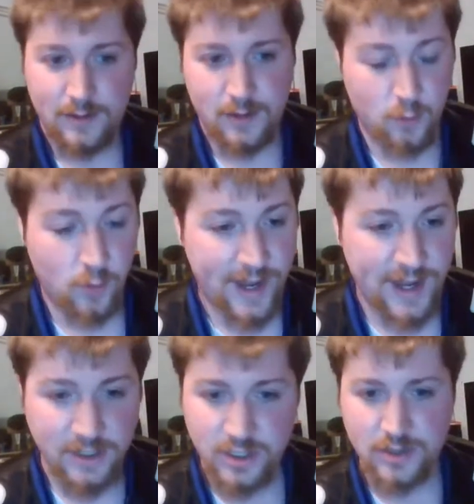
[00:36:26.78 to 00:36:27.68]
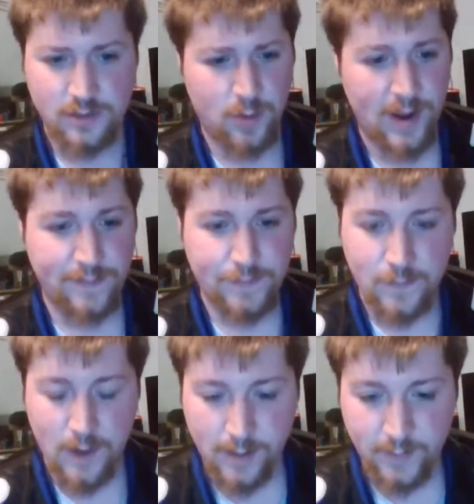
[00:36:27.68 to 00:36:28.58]
The reach, great
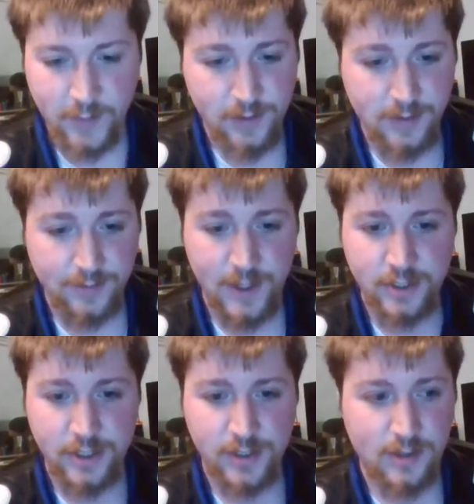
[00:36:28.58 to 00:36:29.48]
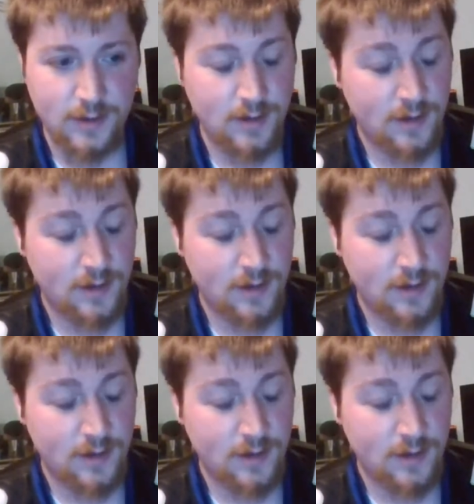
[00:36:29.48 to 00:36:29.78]
frame for the division.